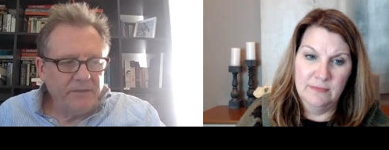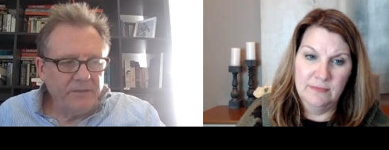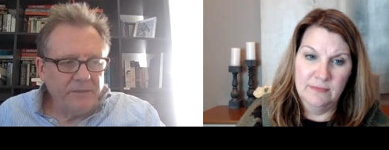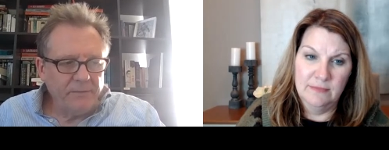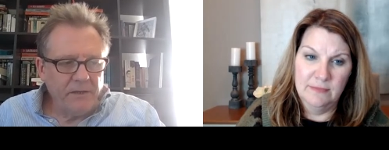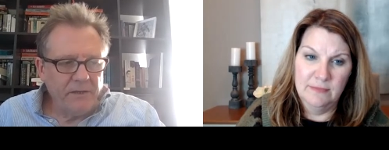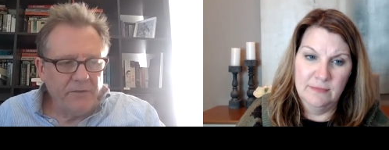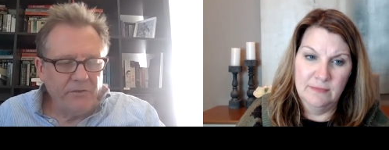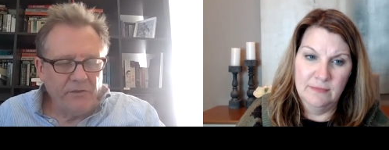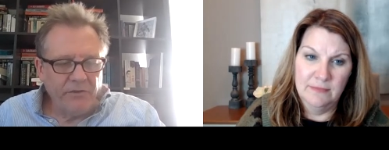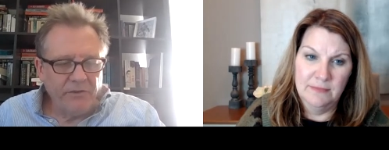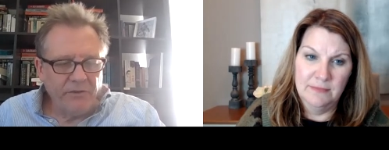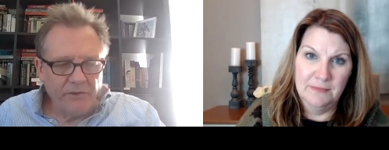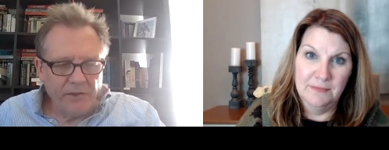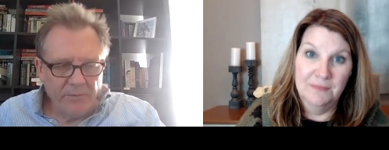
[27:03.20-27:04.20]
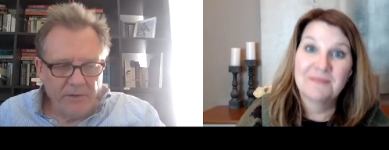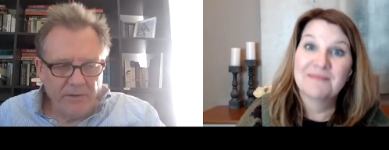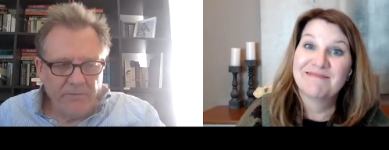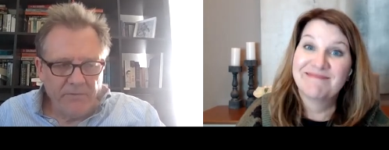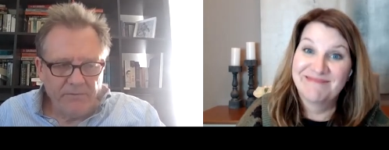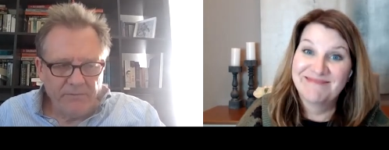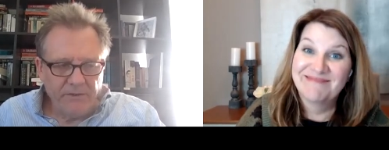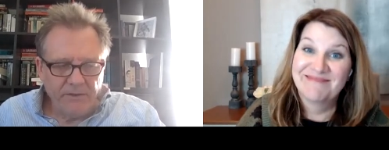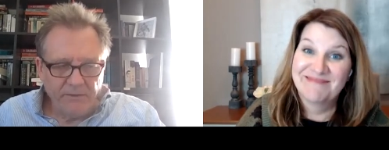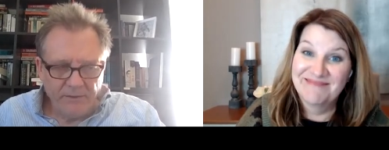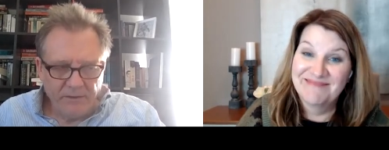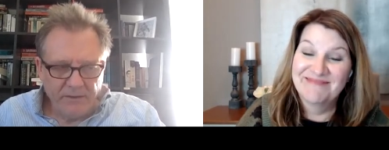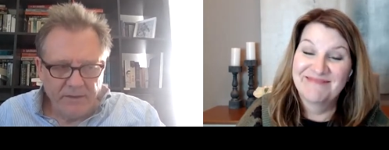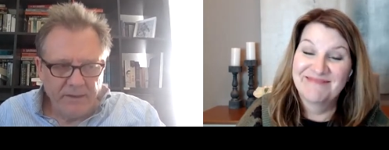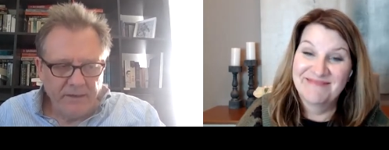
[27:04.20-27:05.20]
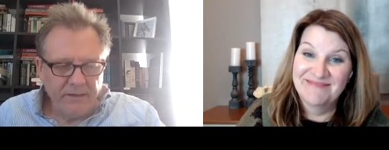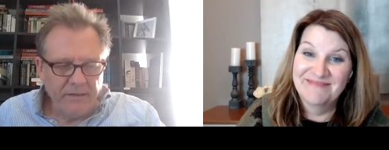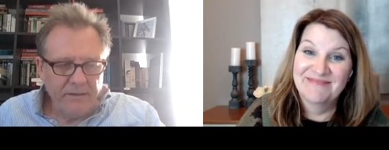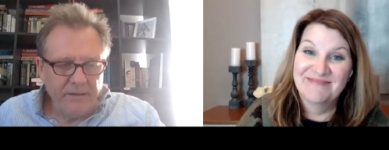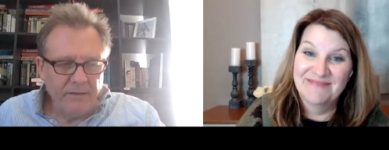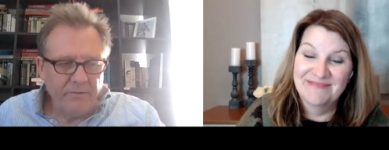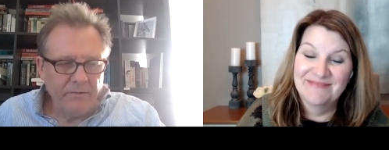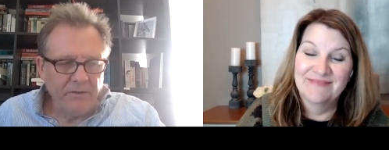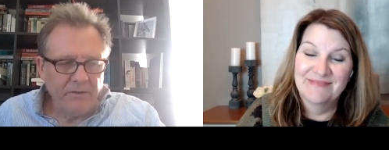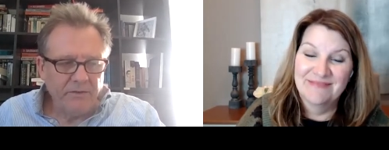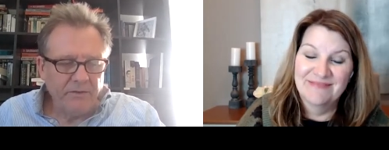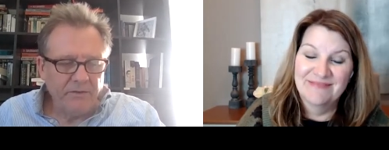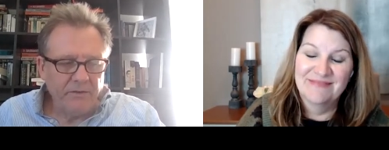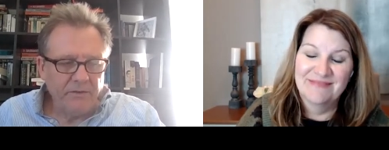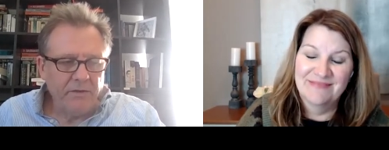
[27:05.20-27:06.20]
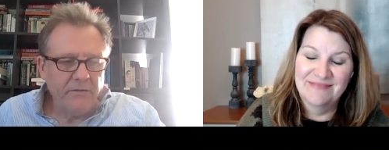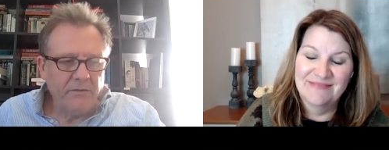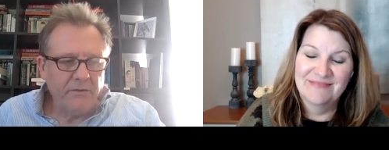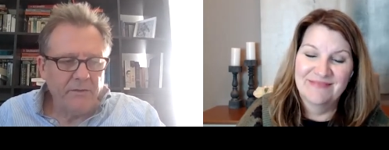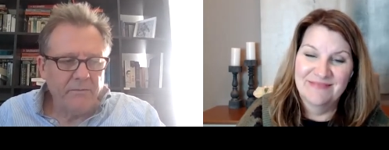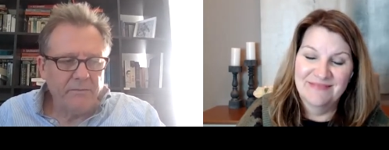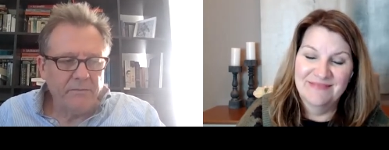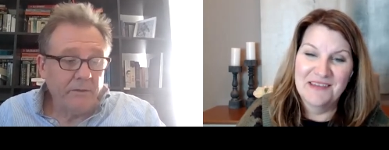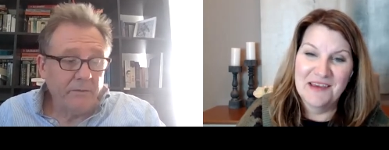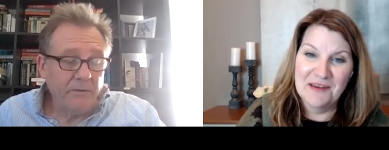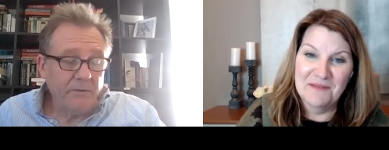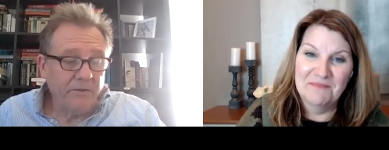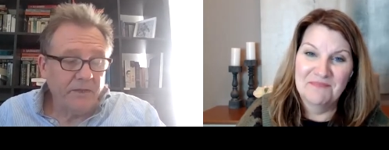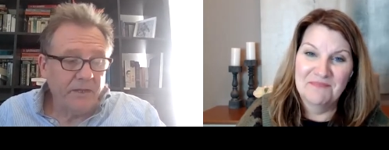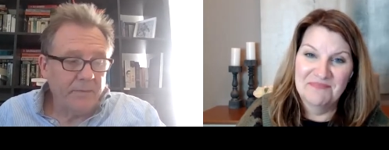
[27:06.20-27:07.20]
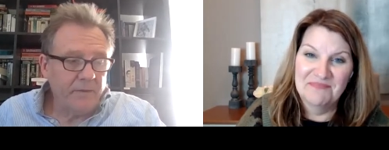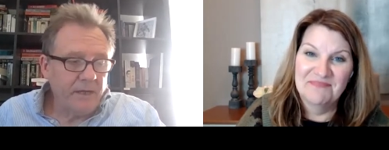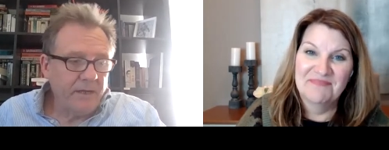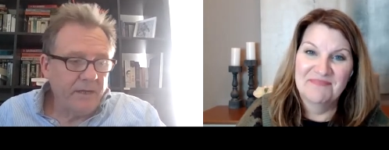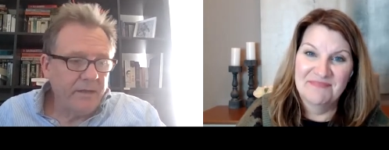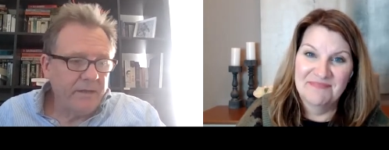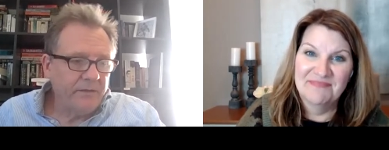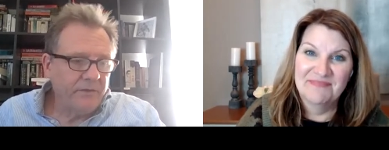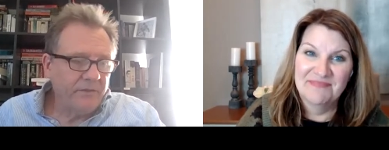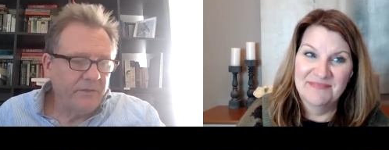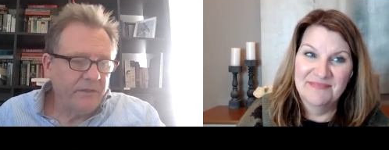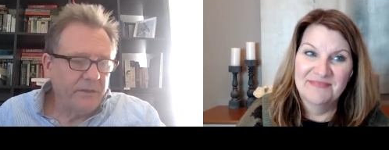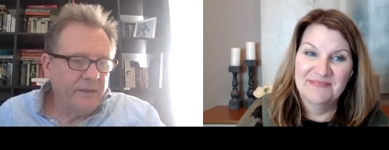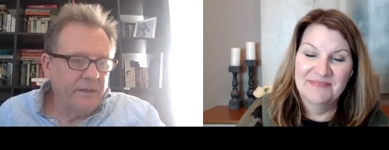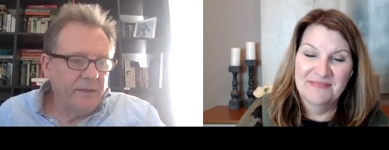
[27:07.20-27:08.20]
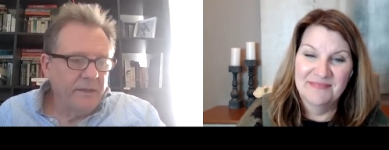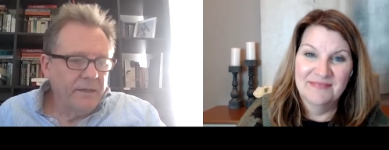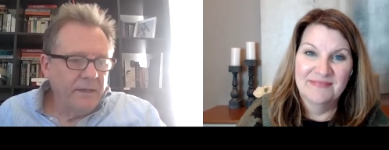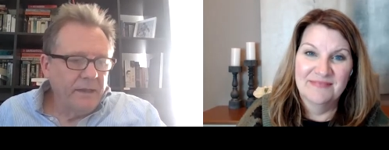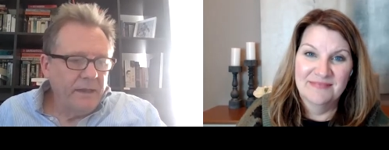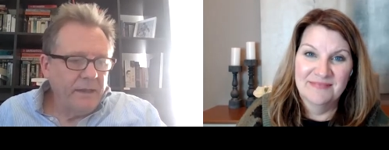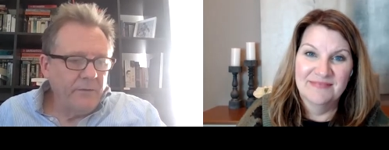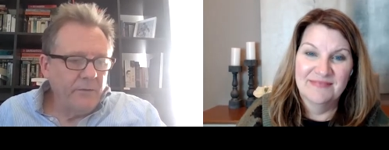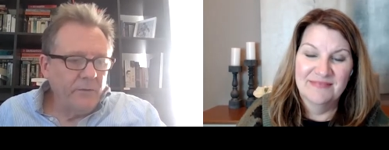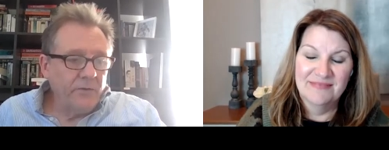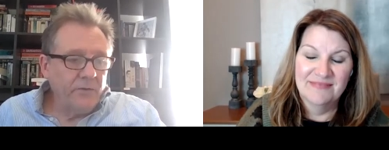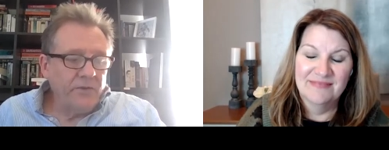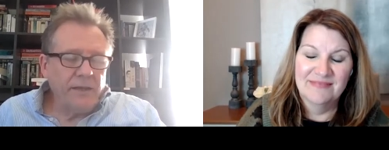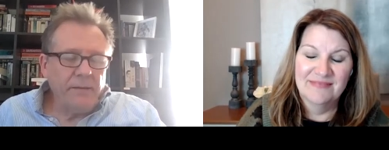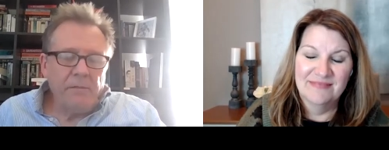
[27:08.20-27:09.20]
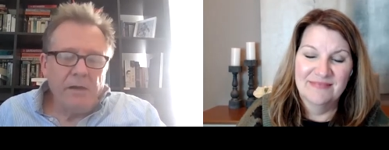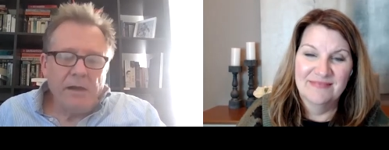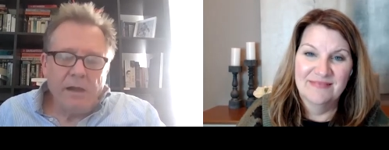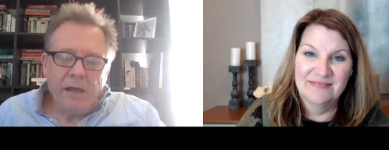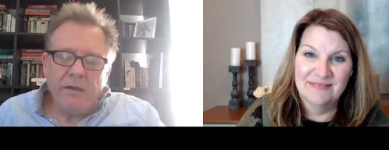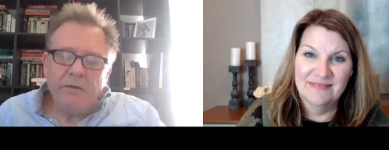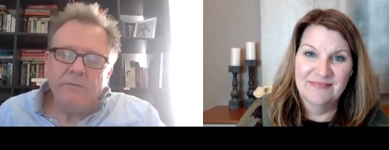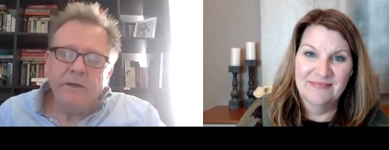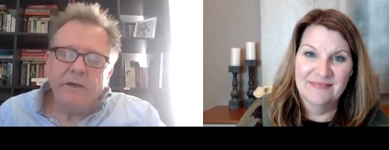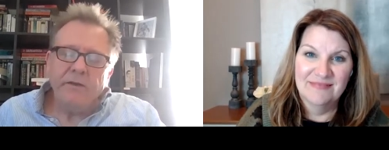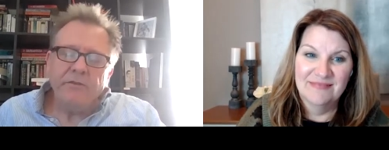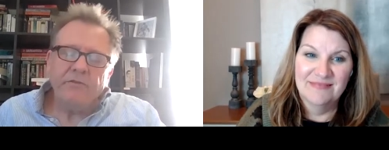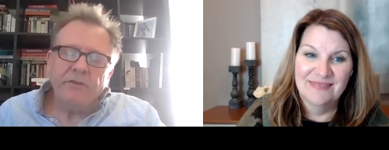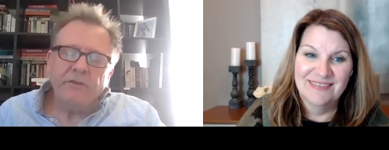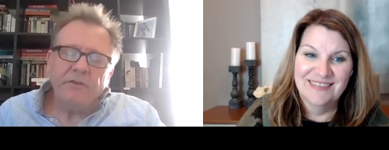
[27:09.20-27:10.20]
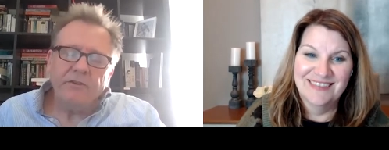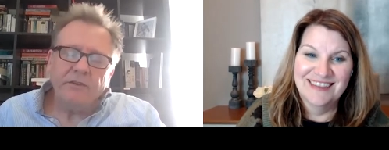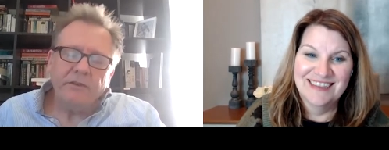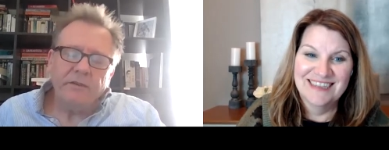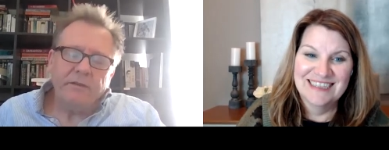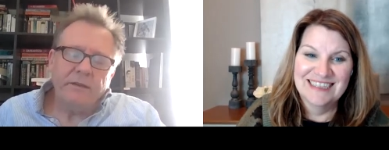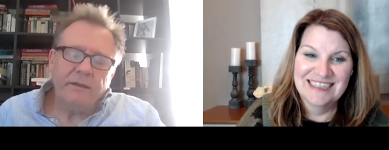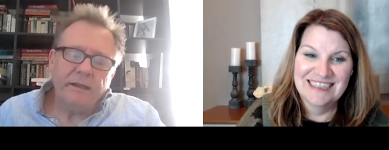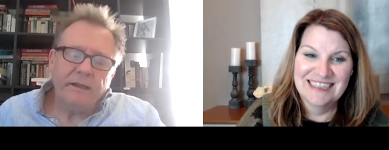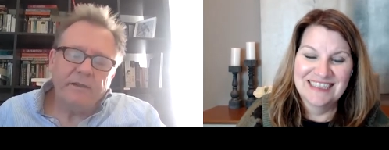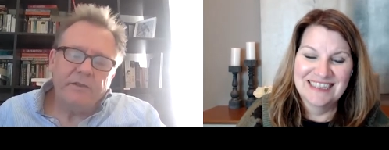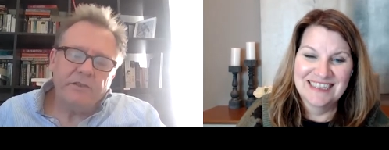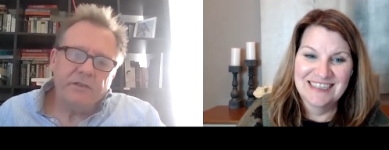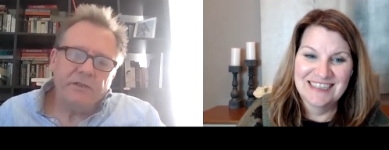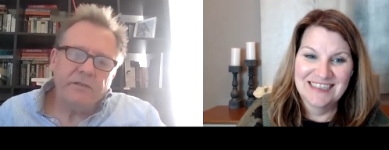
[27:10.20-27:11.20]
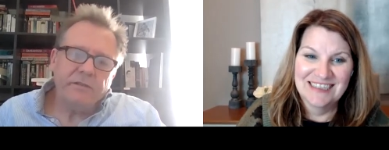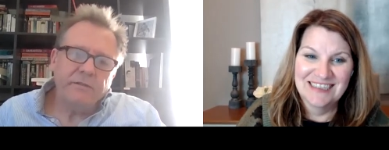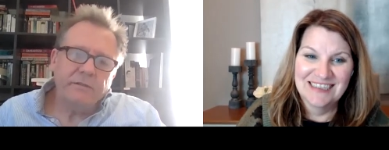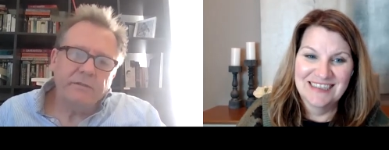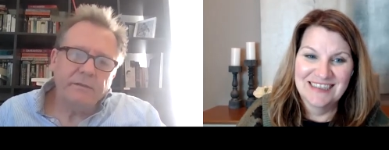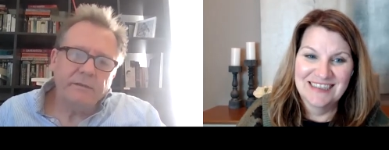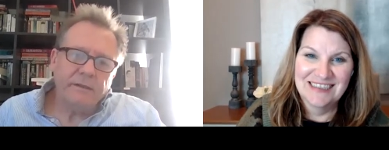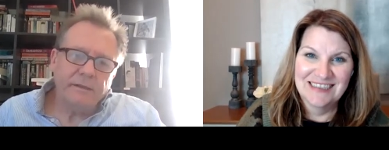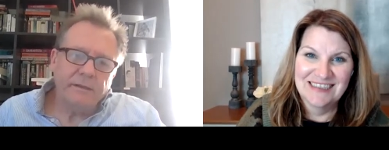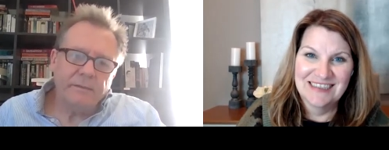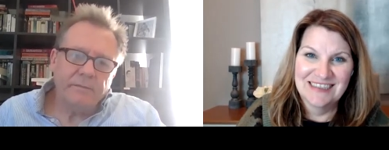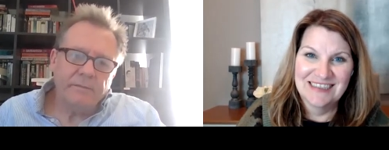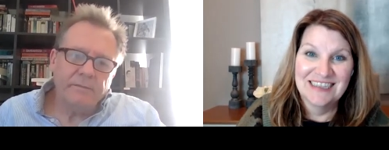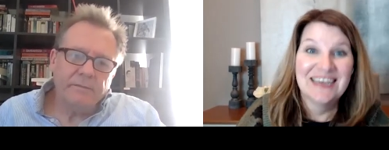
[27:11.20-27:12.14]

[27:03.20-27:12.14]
Speaker 1: margins have come off recently in the U S and Europe at all-time yeah. highs, and all-time low margins in, in Asia. Um,